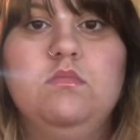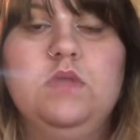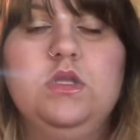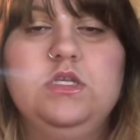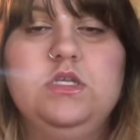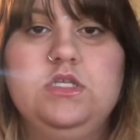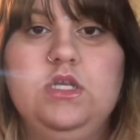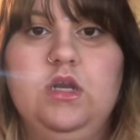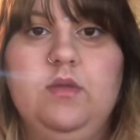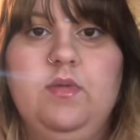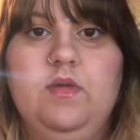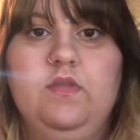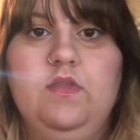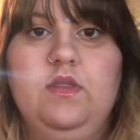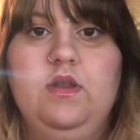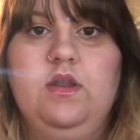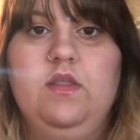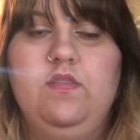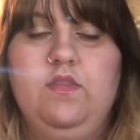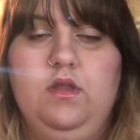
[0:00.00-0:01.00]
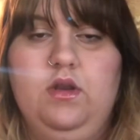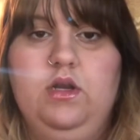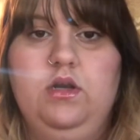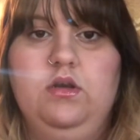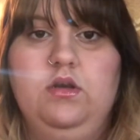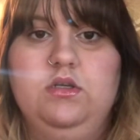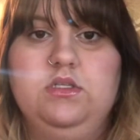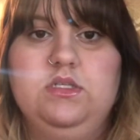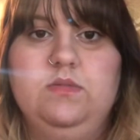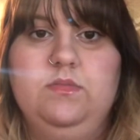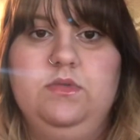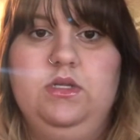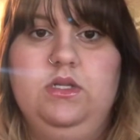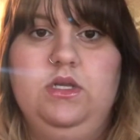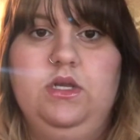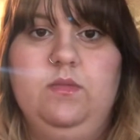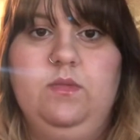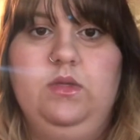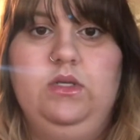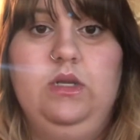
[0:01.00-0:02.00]
Sorry about that, I thought I heard somebody
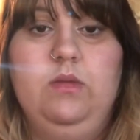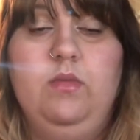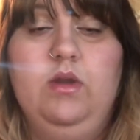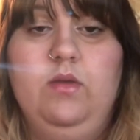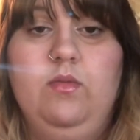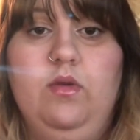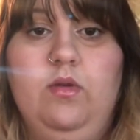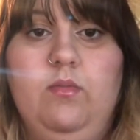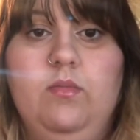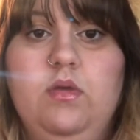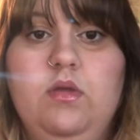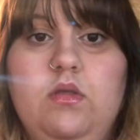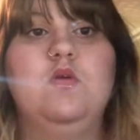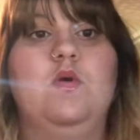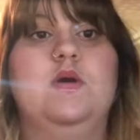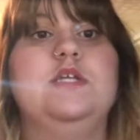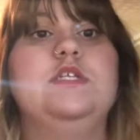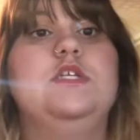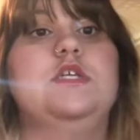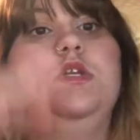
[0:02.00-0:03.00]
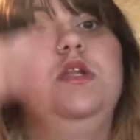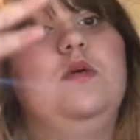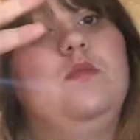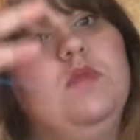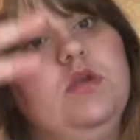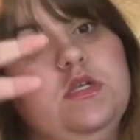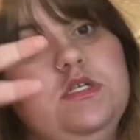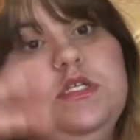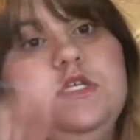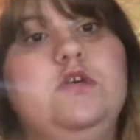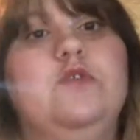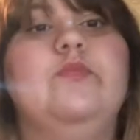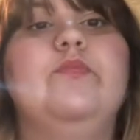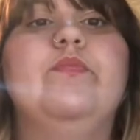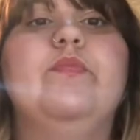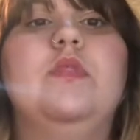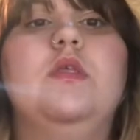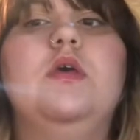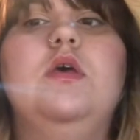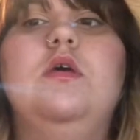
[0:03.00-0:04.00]
coming to my room. Question number 2.
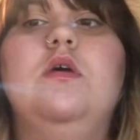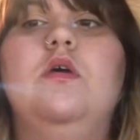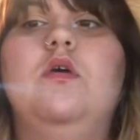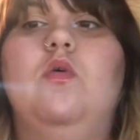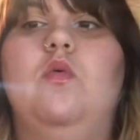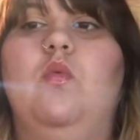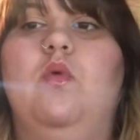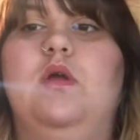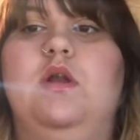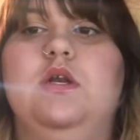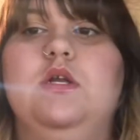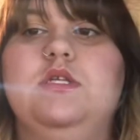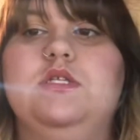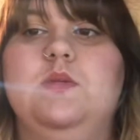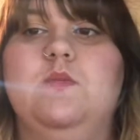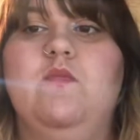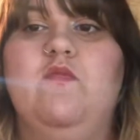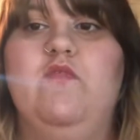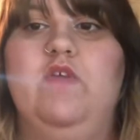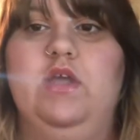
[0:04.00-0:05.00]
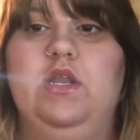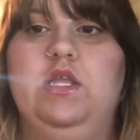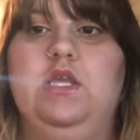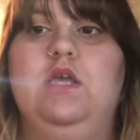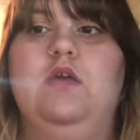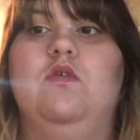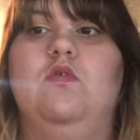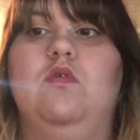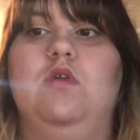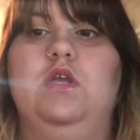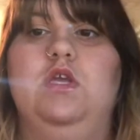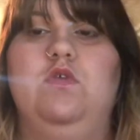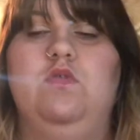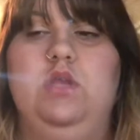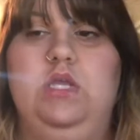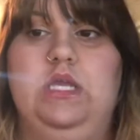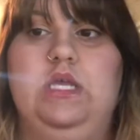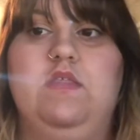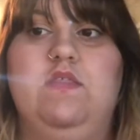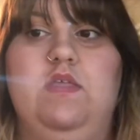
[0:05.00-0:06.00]
What are some funny or
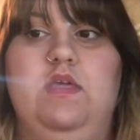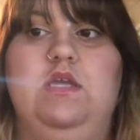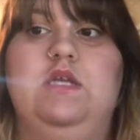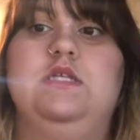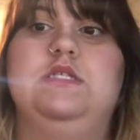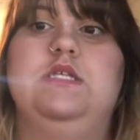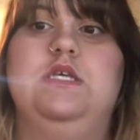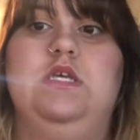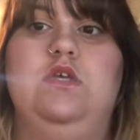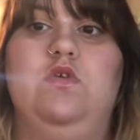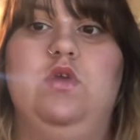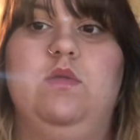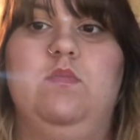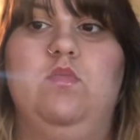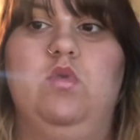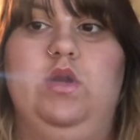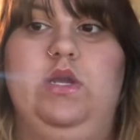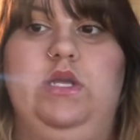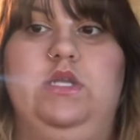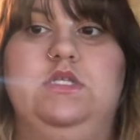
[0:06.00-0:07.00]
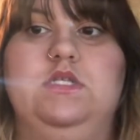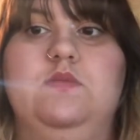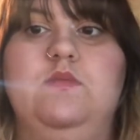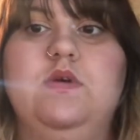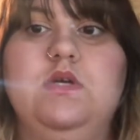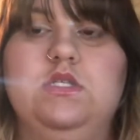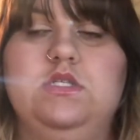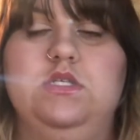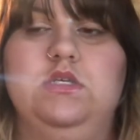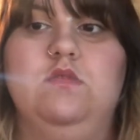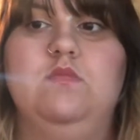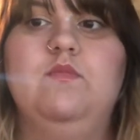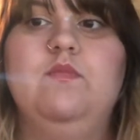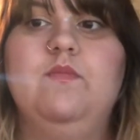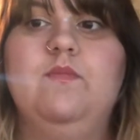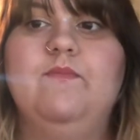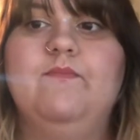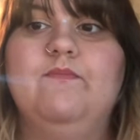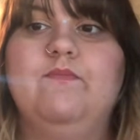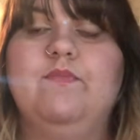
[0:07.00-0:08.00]
unique things that you can bring to booktube?
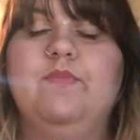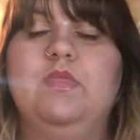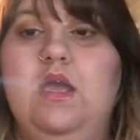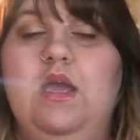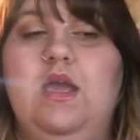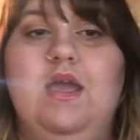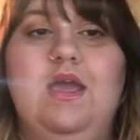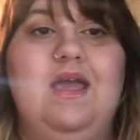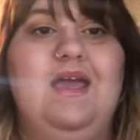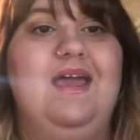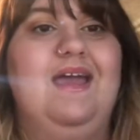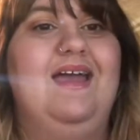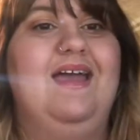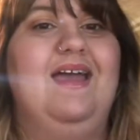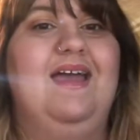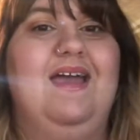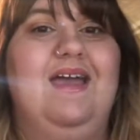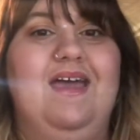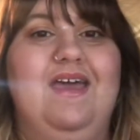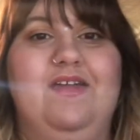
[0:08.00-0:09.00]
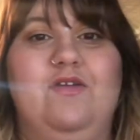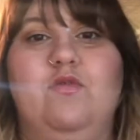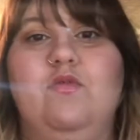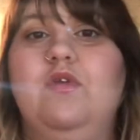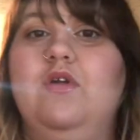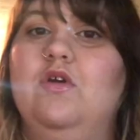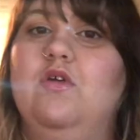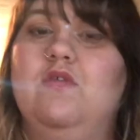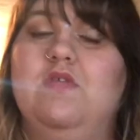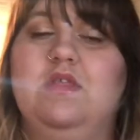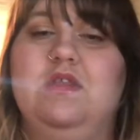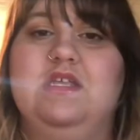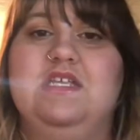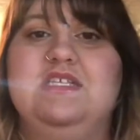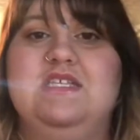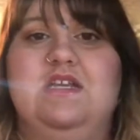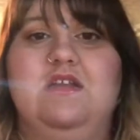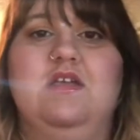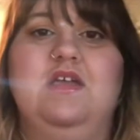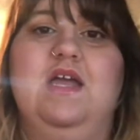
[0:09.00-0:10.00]
I don't know that
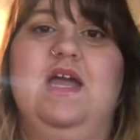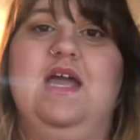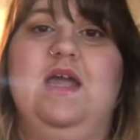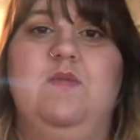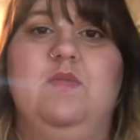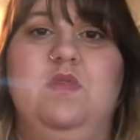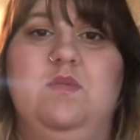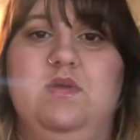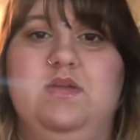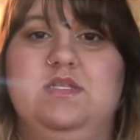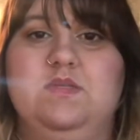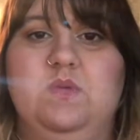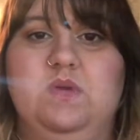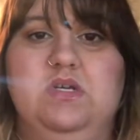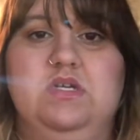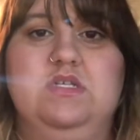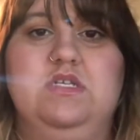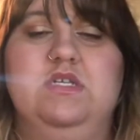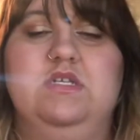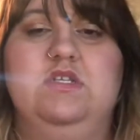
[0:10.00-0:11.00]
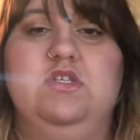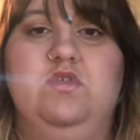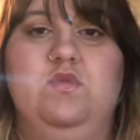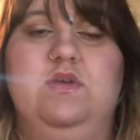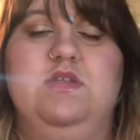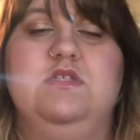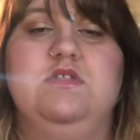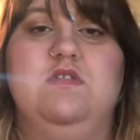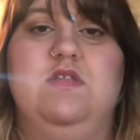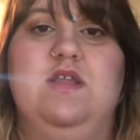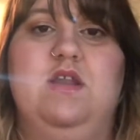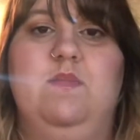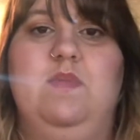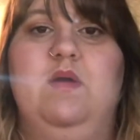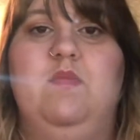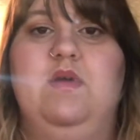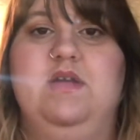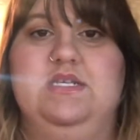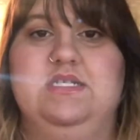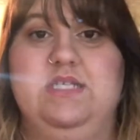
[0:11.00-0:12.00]
necessarily I am the best person to answer that about
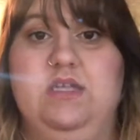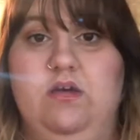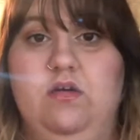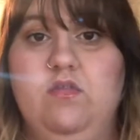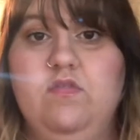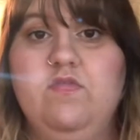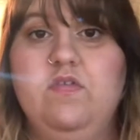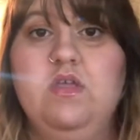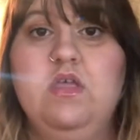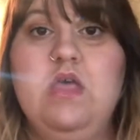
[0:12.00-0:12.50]
myself,